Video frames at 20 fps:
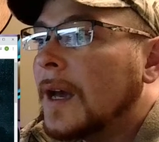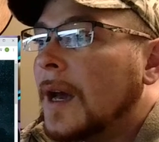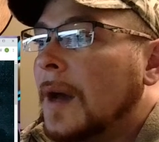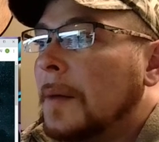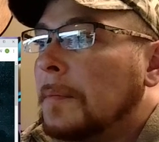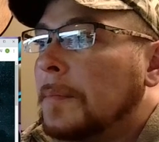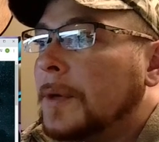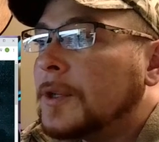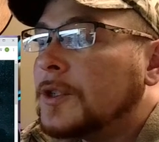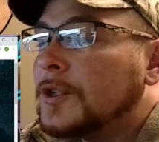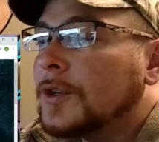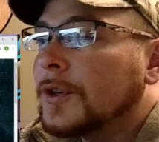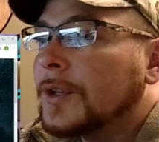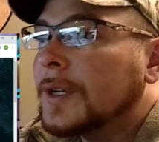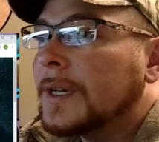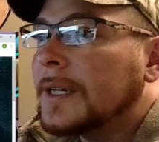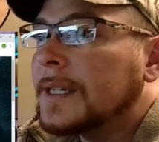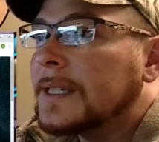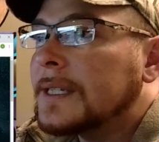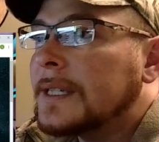but you're
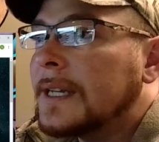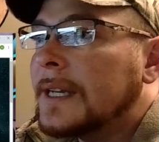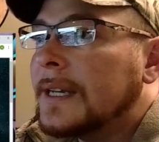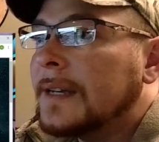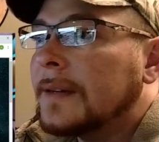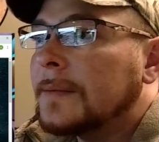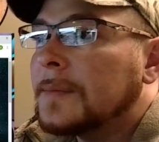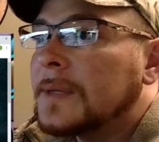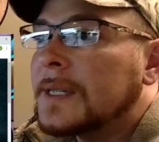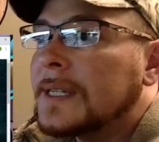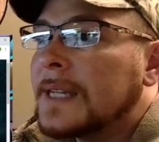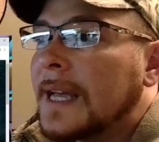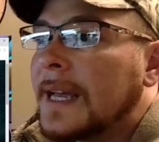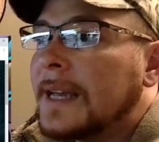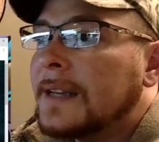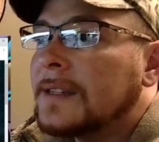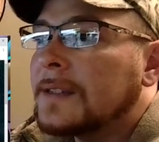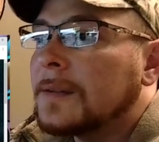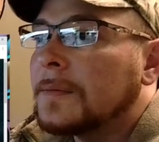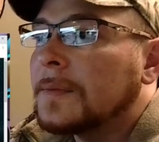going to see him say
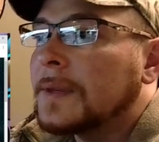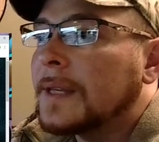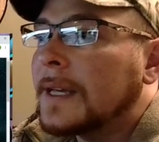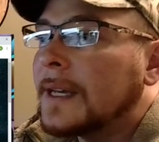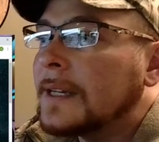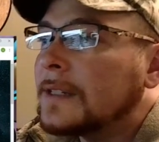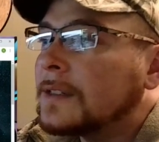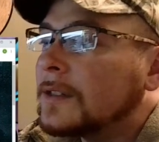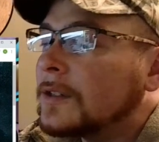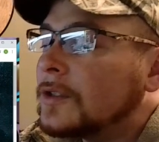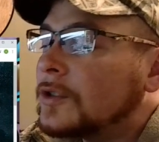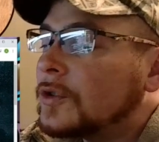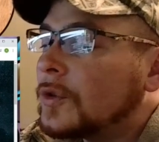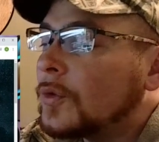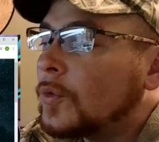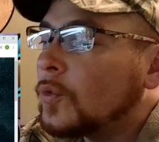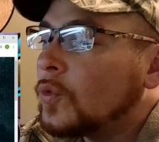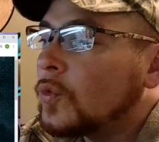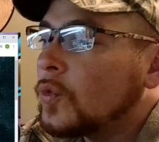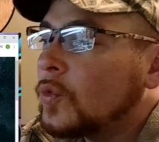some things that should
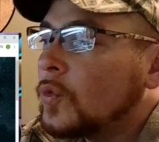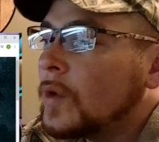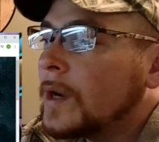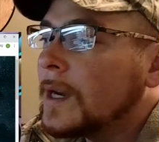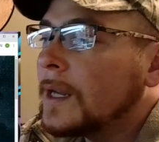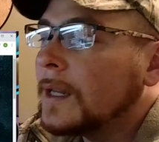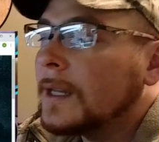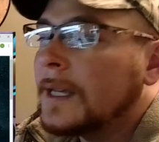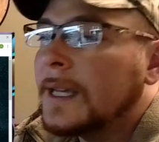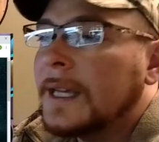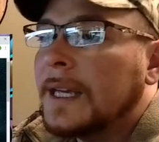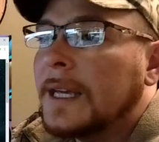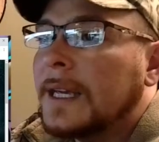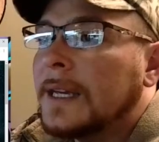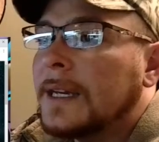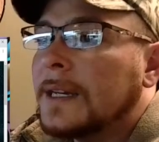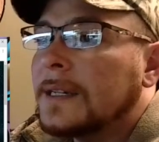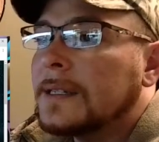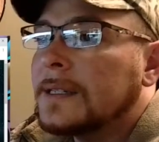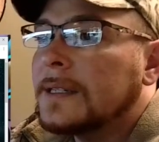really
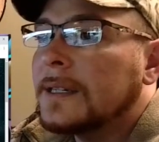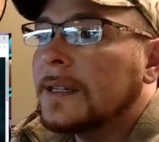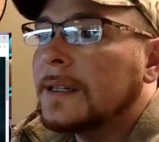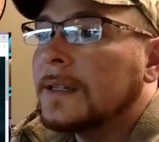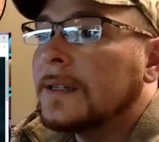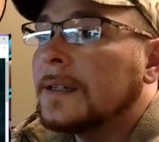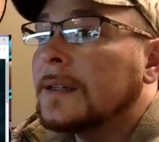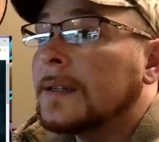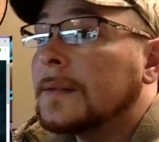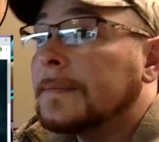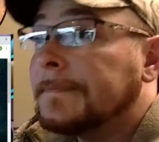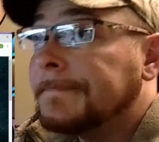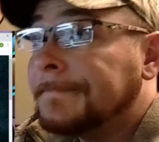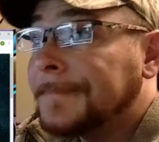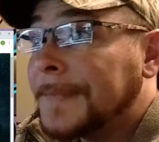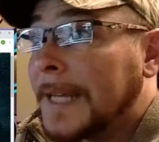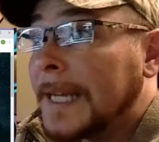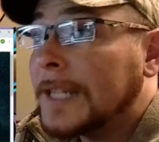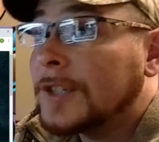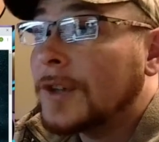key us into
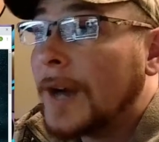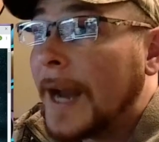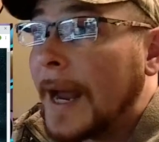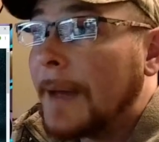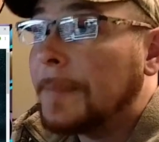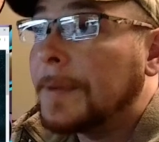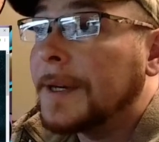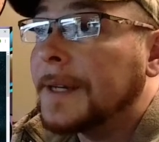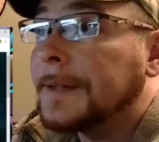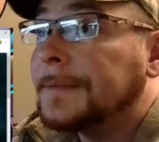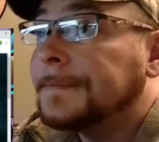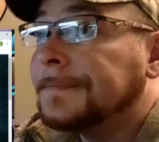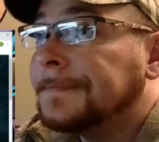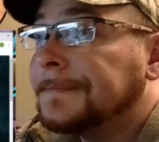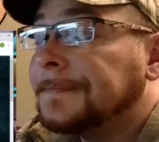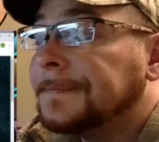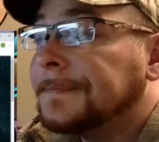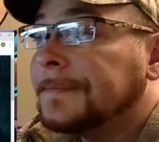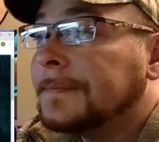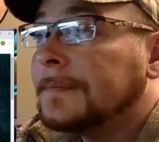things are happening.
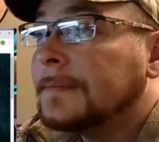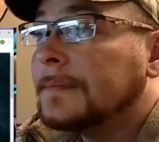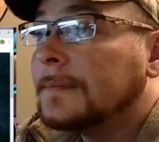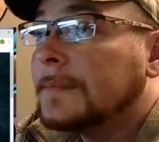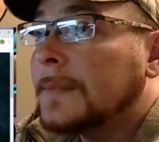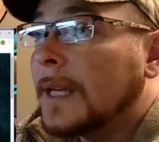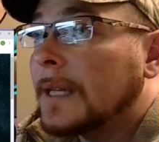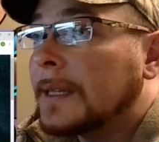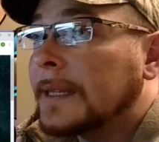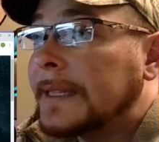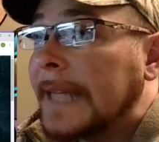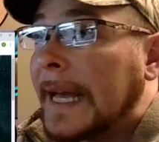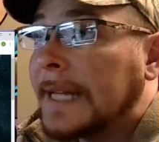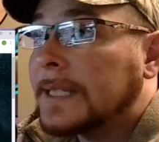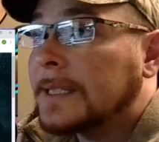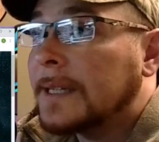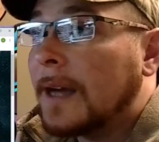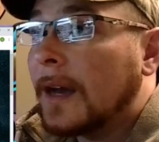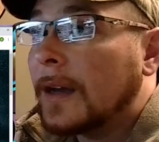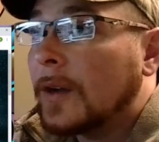
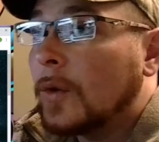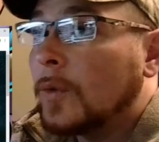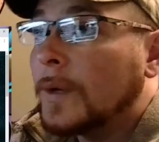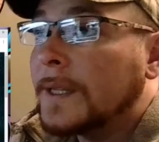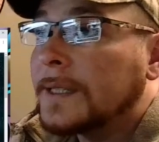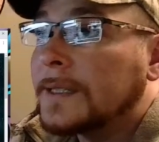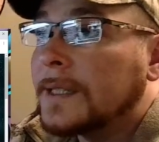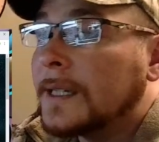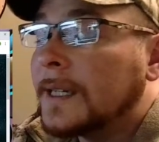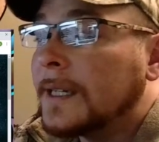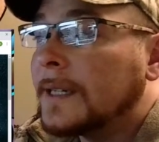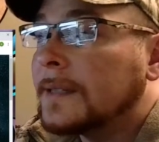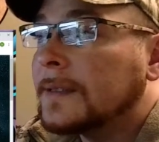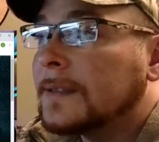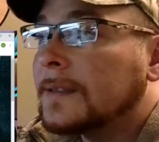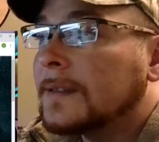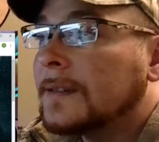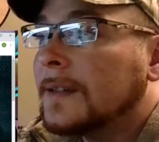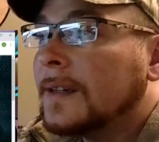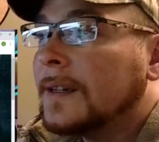That's not
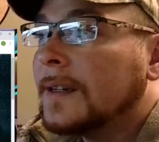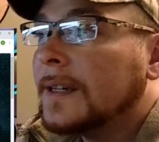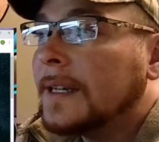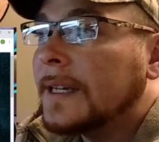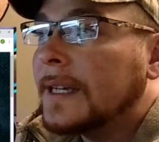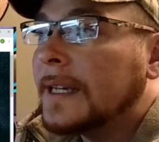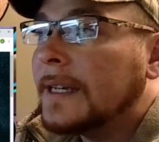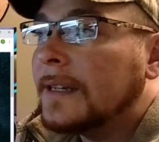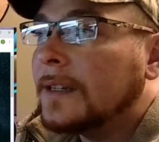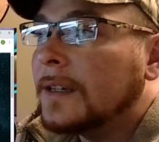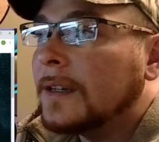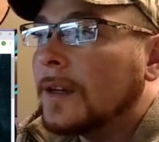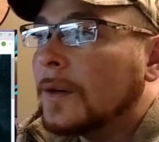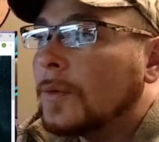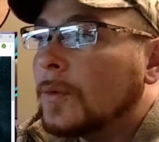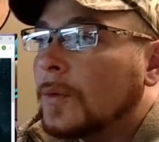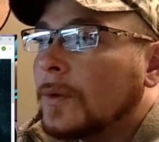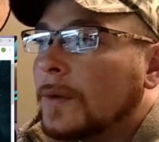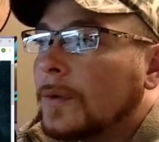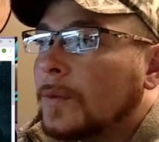coincidence.
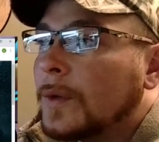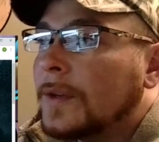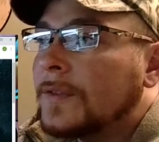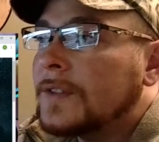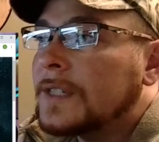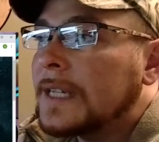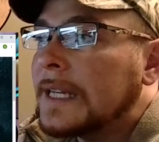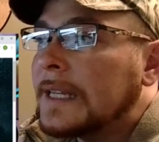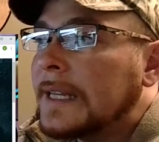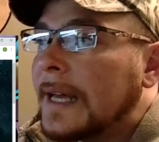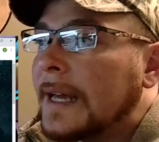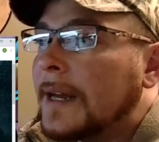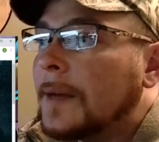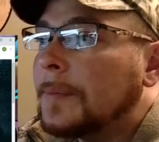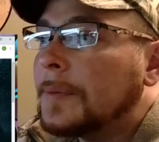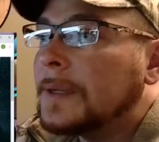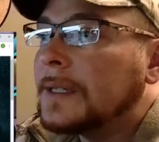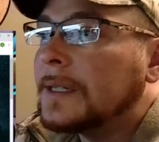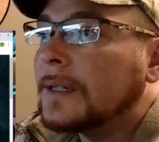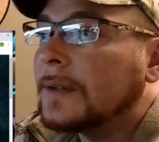We've seen that up
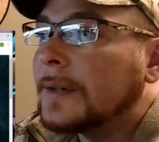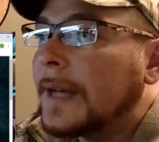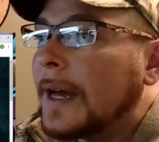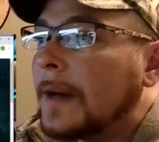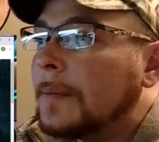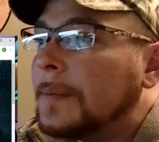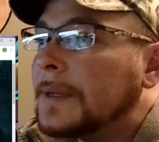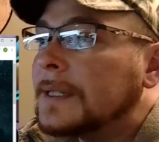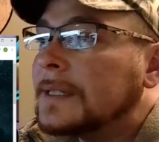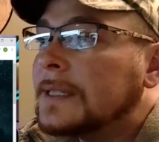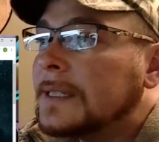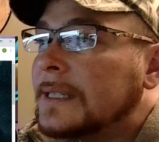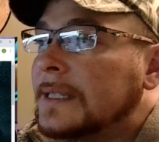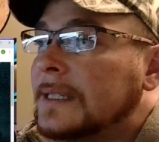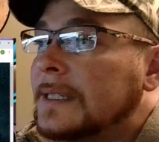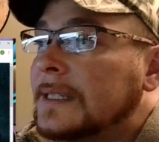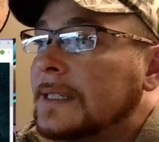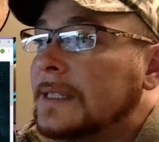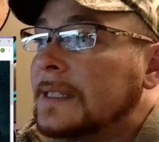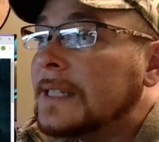until now, but
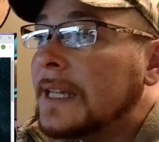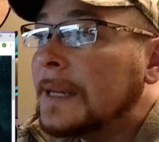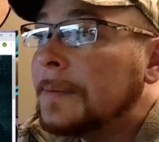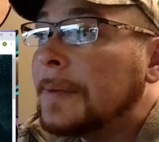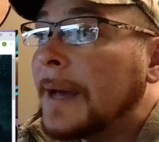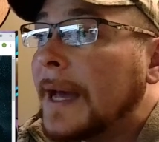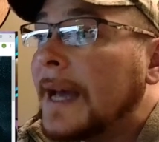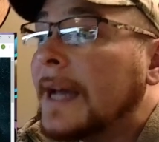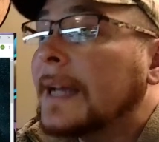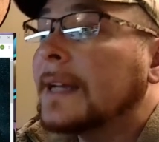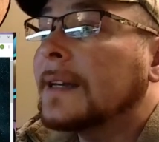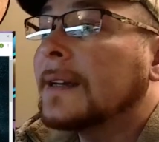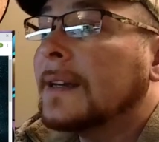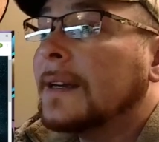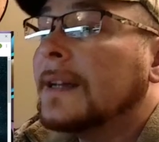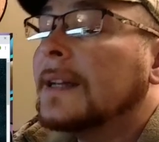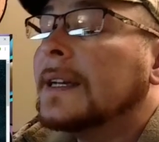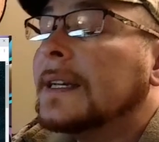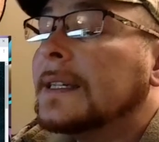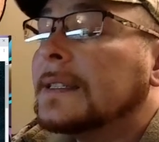CPAC
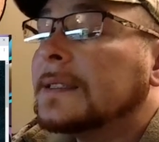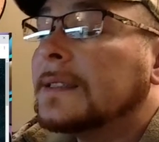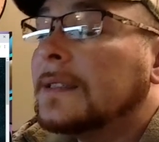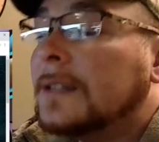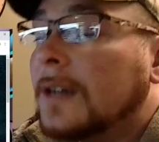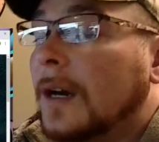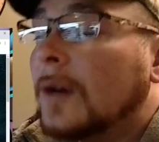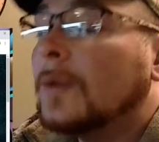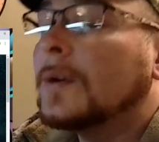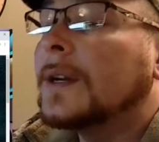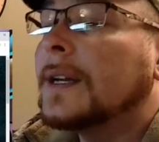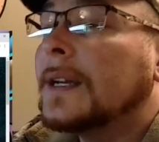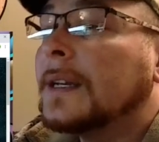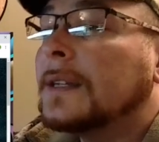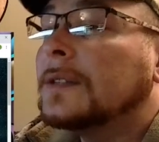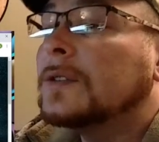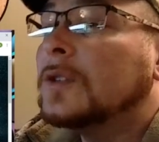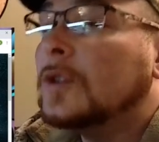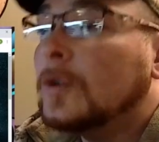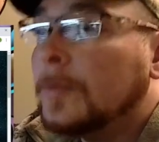is
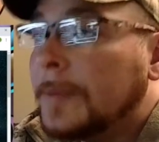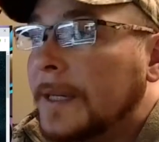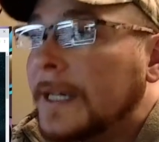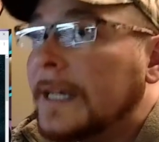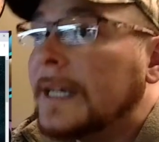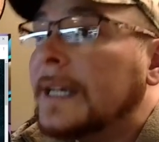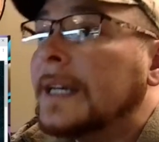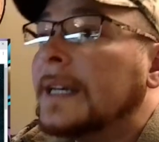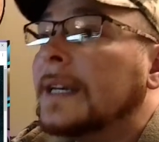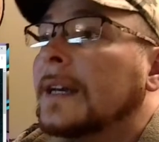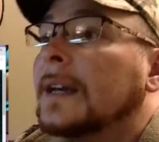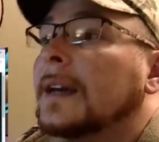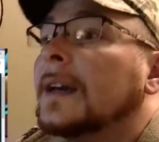going to be